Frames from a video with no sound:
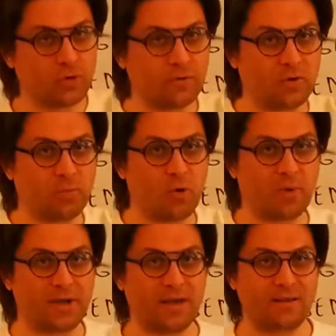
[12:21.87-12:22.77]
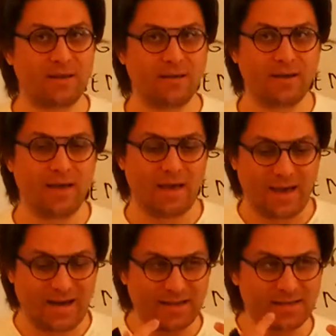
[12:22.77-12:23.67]
He says,
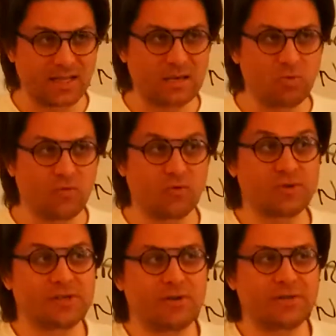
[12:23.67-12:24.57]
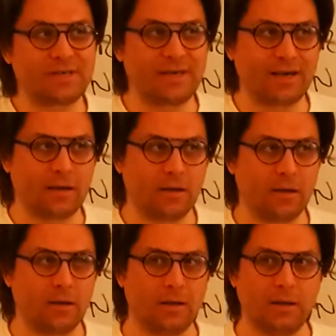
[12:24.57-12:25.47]
you take the ashes of an
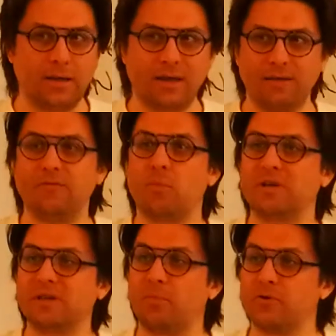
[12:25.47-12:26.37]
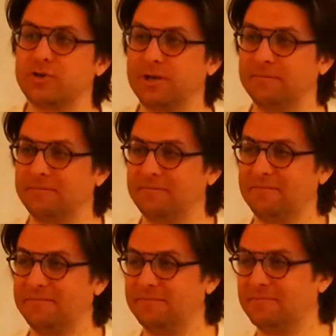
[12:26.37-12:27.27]
animal and you put the ashes all
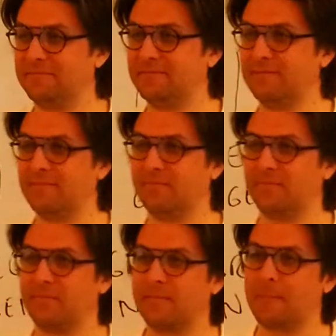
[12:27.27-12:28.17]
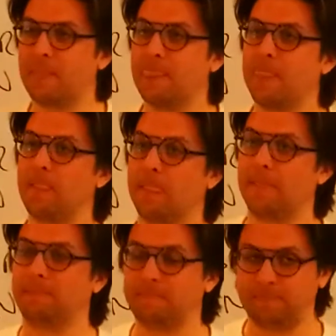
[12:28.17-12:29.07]
around your
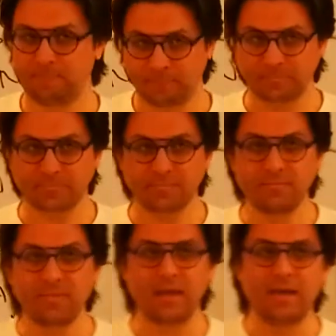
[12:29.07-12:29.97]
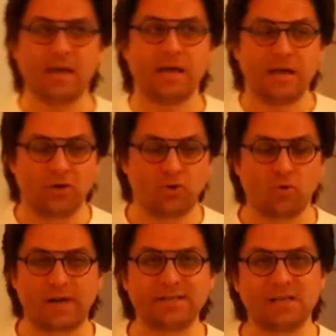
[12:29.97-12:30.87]
property, and the animals will
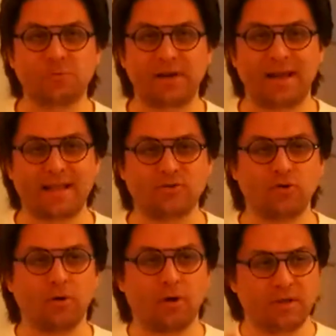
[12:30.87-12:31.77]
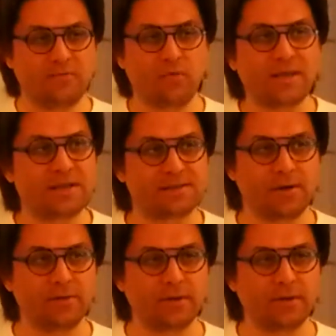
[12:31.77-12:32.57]
feel that they must not approach.